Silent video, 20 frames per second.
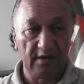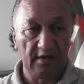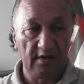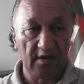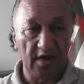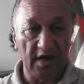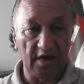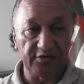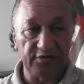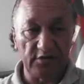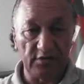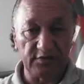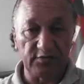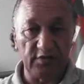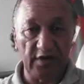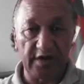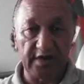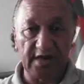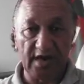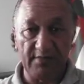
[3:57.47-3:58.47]
I thought
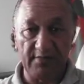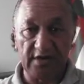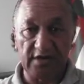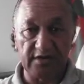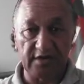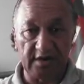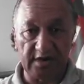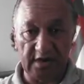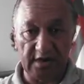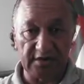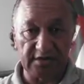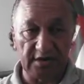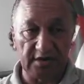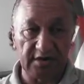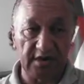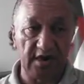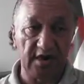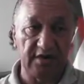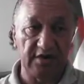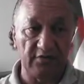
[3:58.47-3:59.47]
we're coming together, and
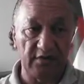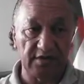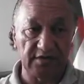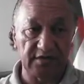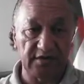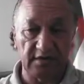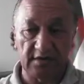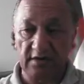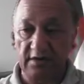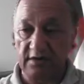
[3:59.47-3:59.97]
now he wants to go